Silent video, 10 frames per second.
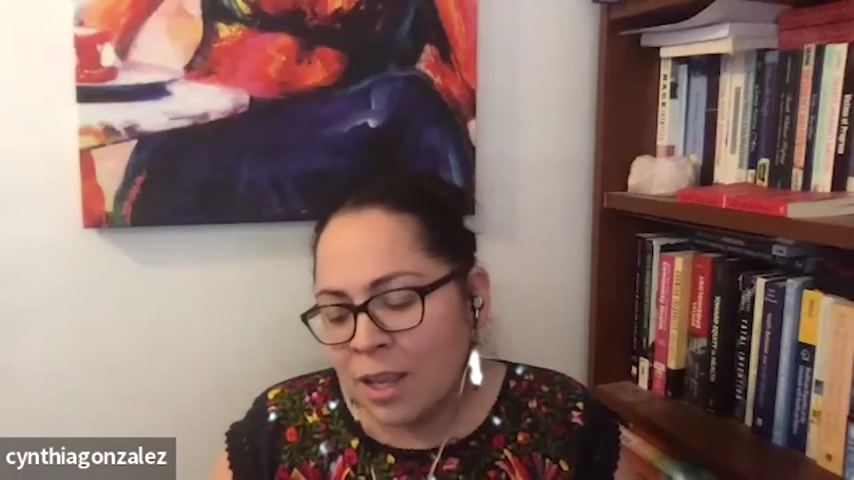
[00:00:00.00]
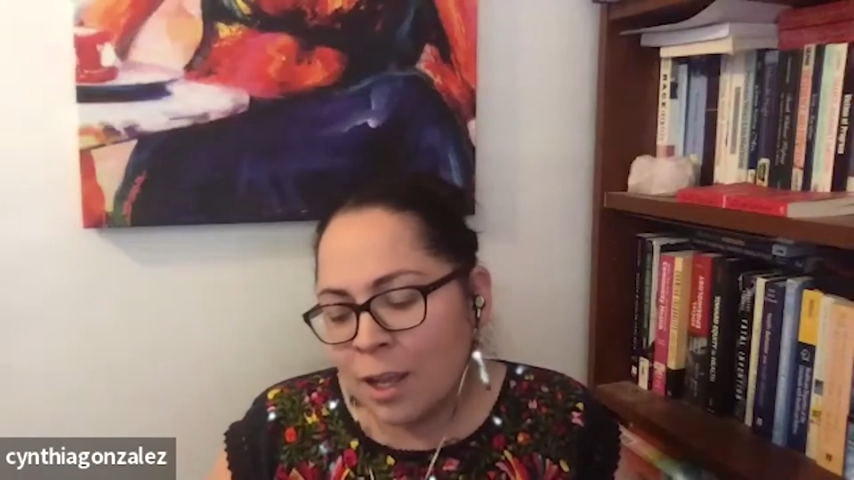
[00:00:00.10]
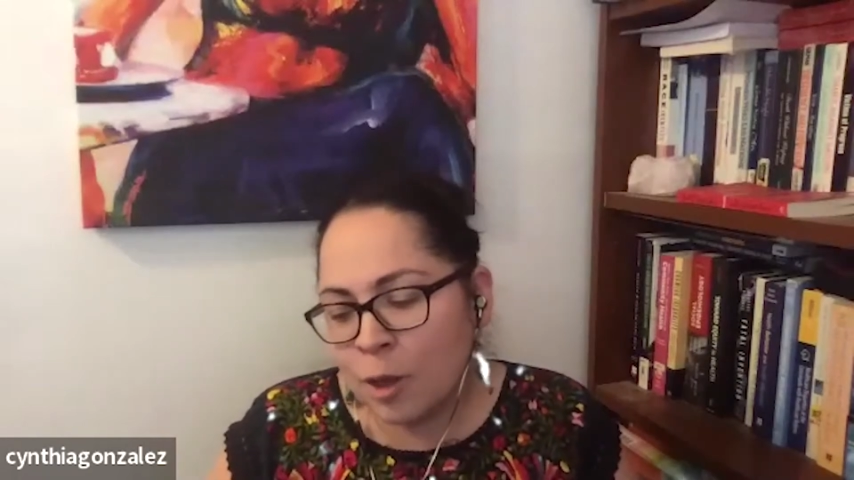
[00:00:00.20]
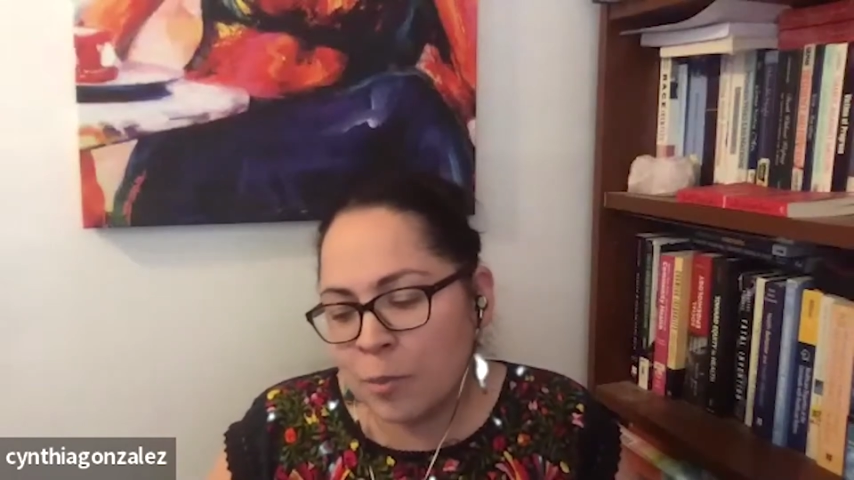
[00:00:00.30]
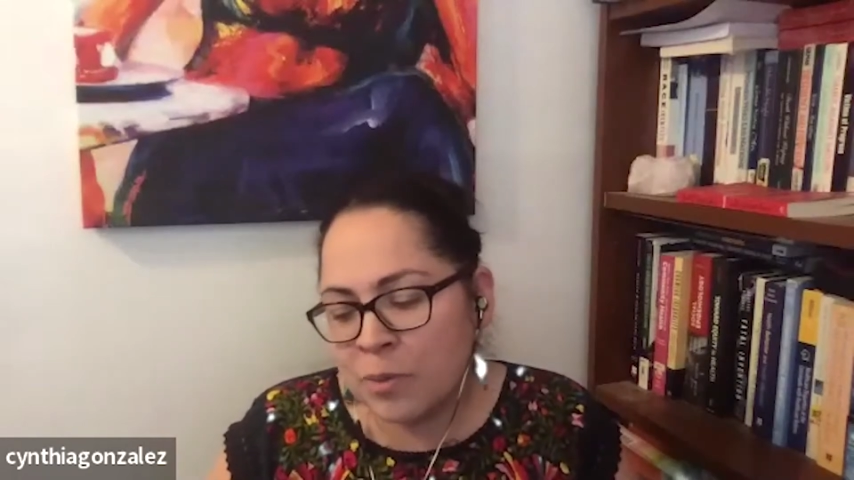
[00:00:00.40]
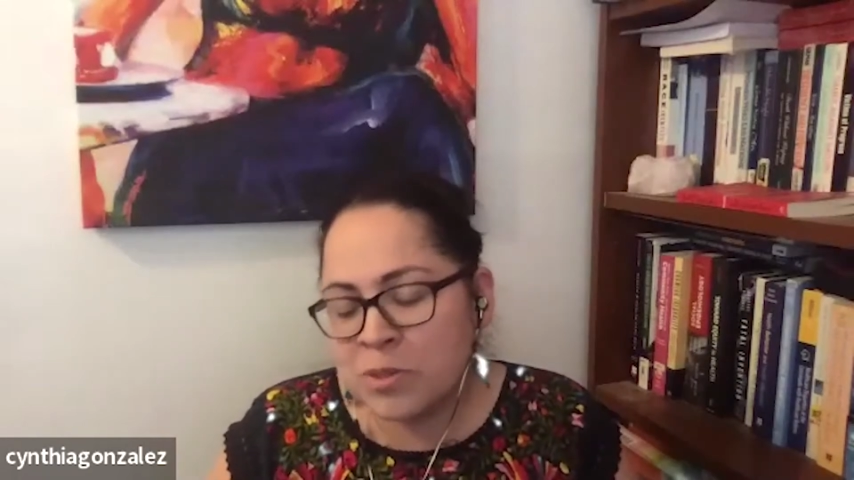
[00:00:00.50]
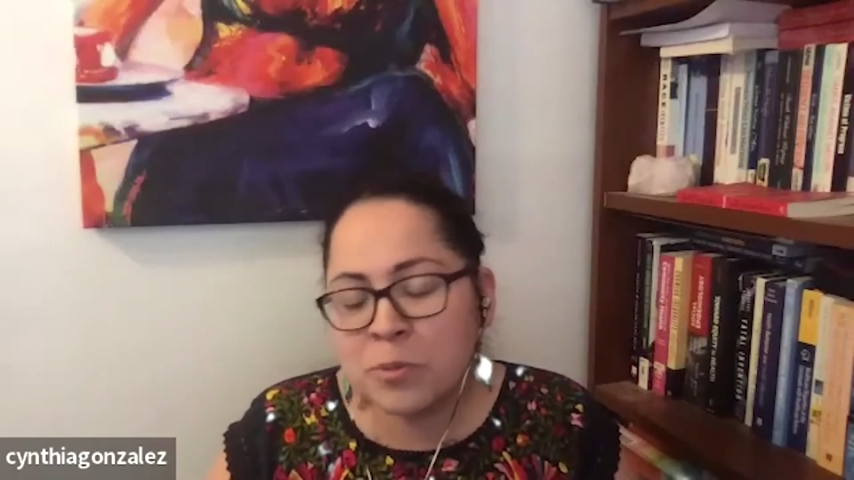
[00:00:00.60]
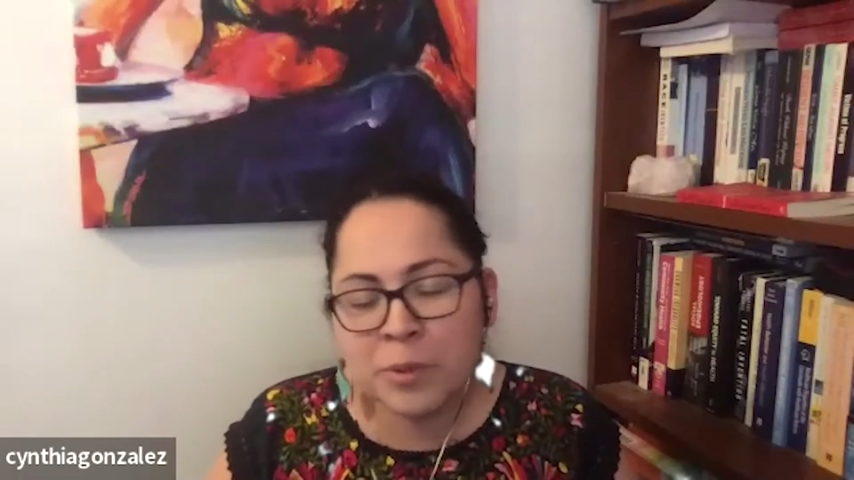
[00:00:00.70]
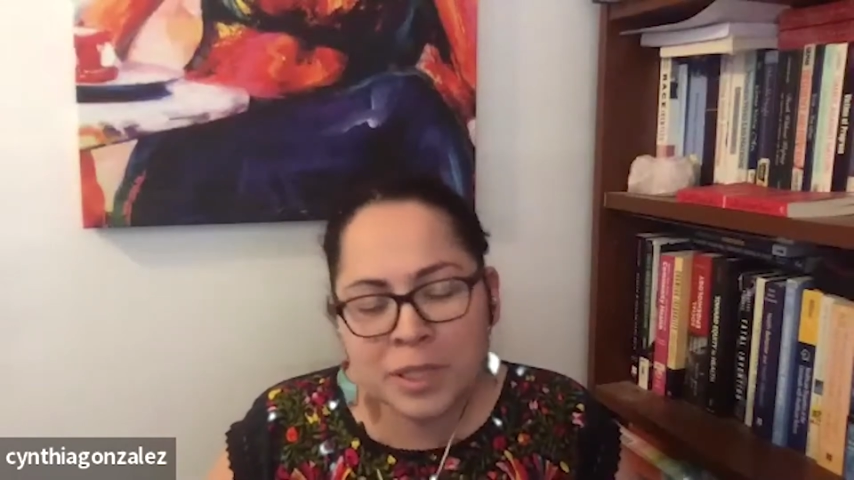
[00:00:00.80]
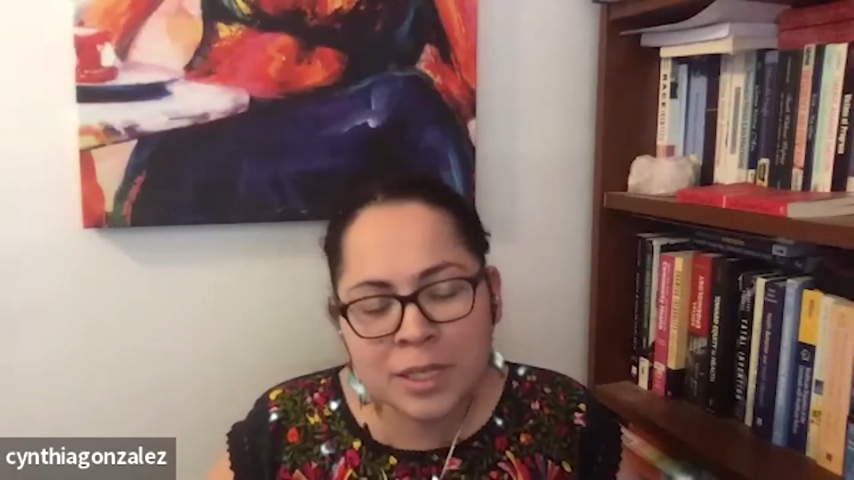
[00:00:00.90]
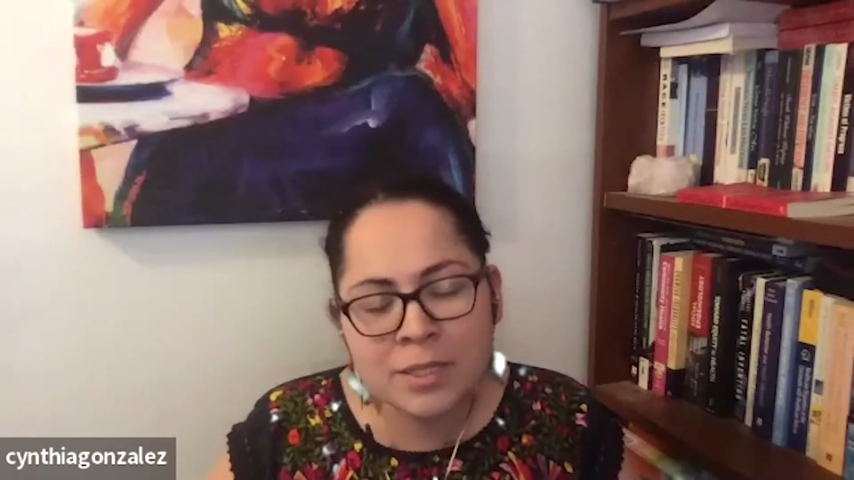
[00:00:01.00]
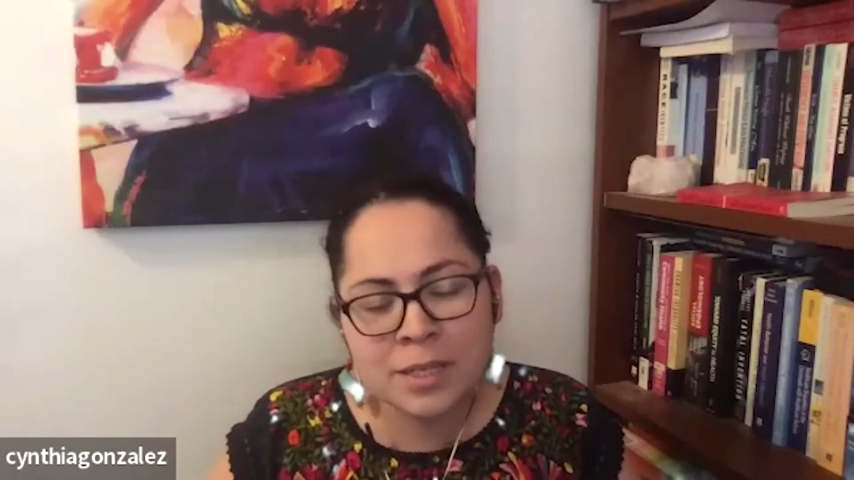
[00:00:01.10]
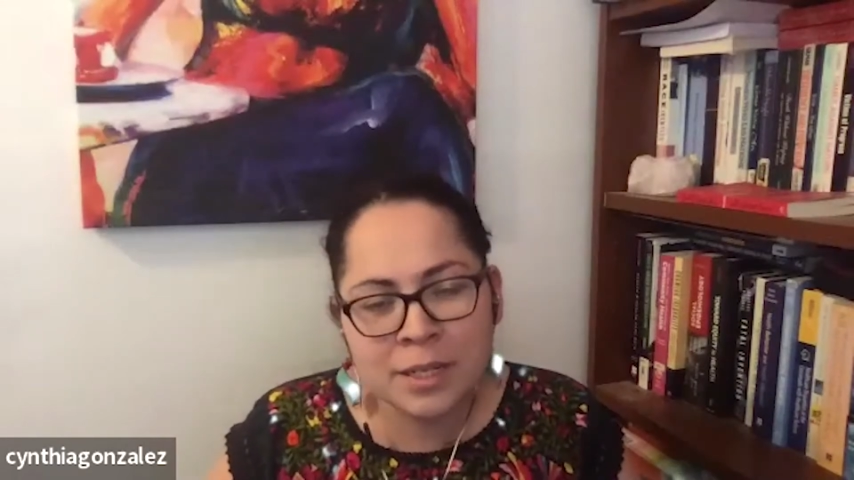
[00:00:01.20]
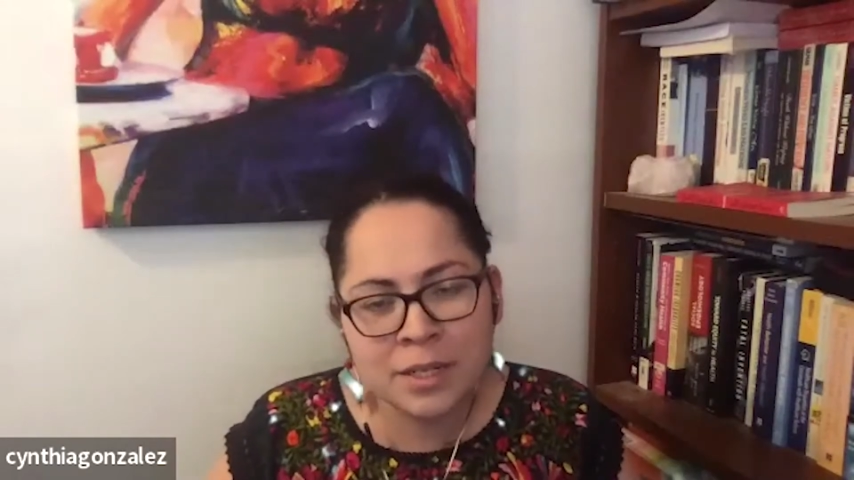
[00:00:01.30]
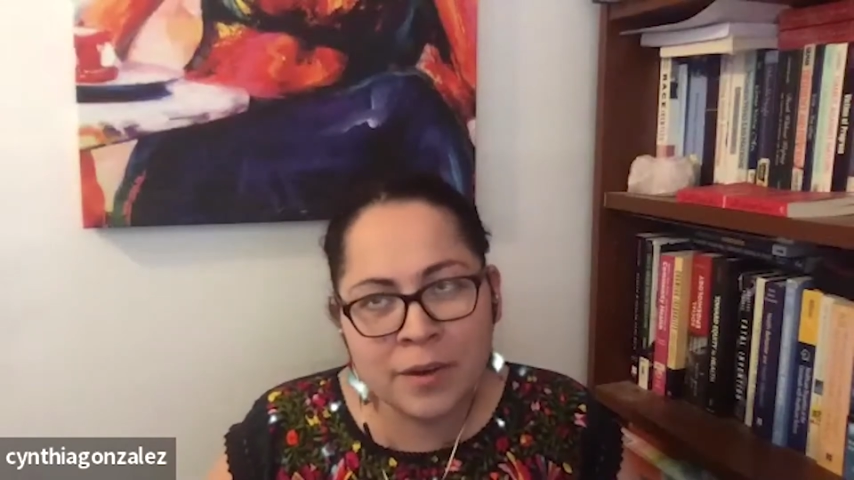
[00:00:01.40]
It was a really
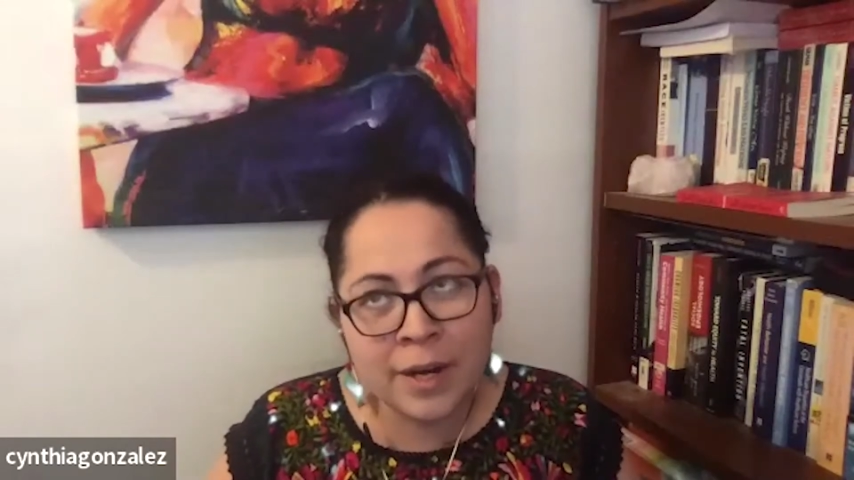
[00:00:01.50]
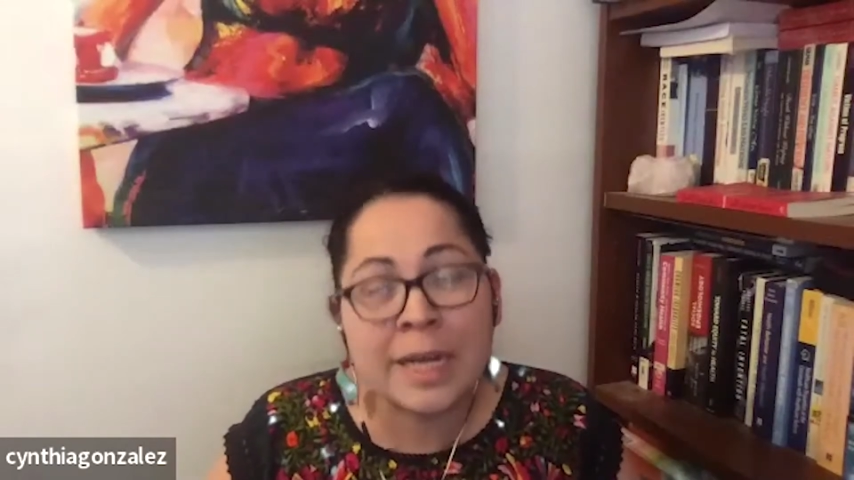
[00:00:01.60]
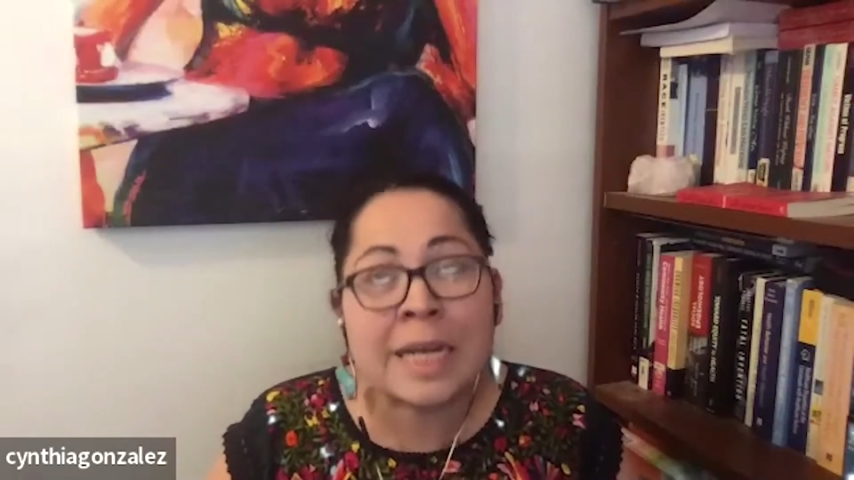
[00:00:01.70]
exciting grant.